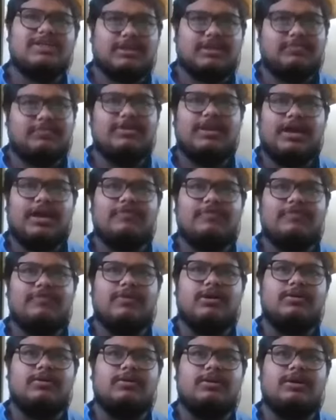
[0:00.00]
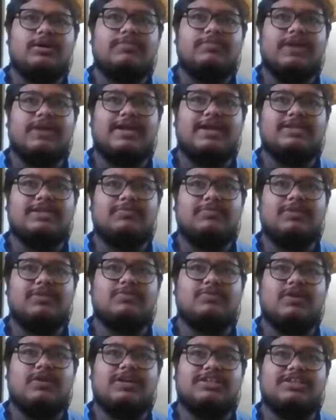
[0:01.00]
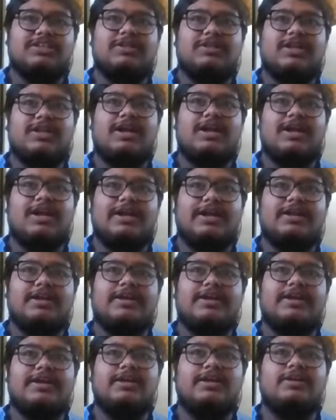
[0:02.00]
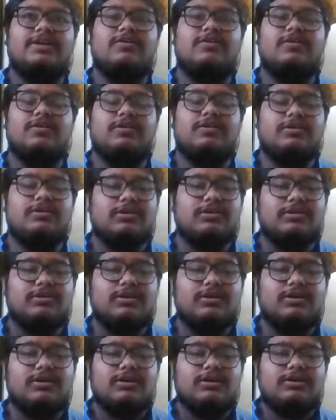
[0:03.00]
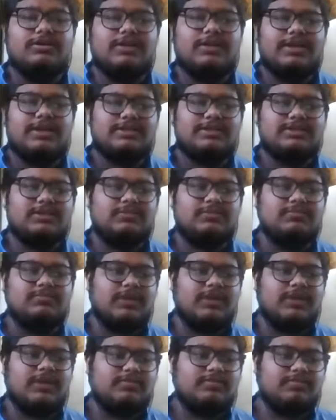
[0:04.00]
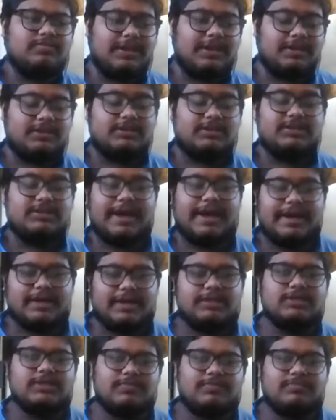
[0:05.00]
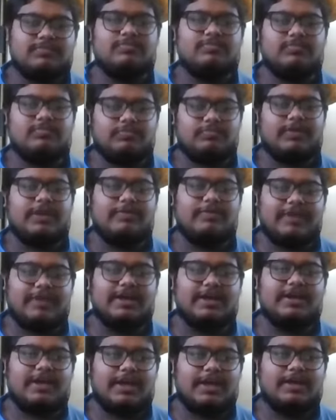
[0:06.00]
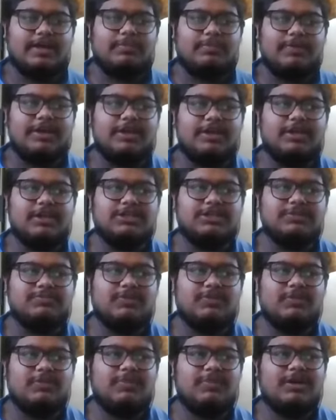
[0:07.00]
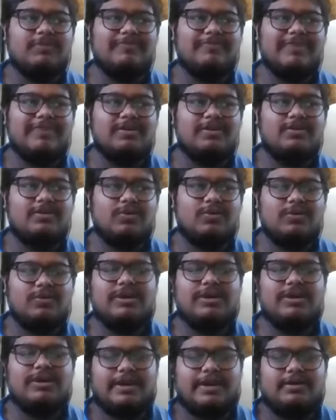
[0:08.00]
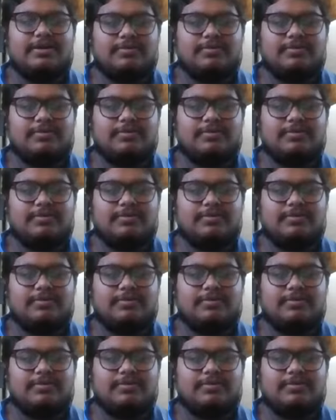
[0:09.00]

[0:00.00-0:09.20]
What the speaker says: Even I have applied somewhere. For example, there are LinkedIn, or there is like sites where we can take up internship from, but we don't get.